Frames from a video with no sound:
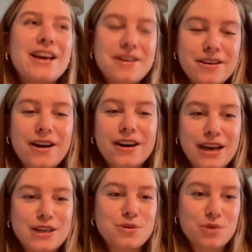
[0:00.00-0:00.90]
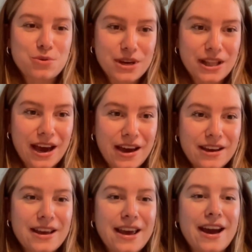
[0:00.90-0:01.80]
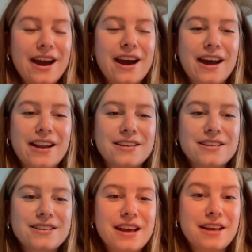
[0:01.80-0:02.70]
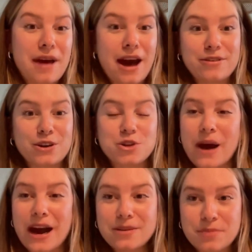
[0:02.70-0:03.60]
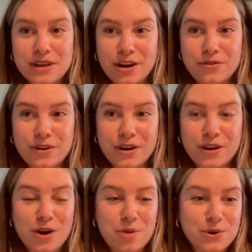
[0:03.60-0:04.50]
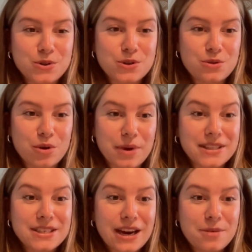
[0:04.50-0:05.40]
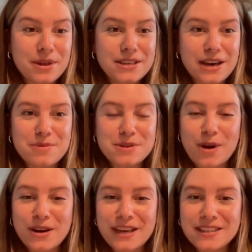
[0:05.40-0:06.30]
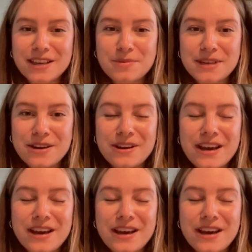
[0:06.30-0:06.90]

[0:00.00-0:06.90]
Got connected with Relay and haven't looked back. Been here for almost 3 months now by the time this podcast comes out.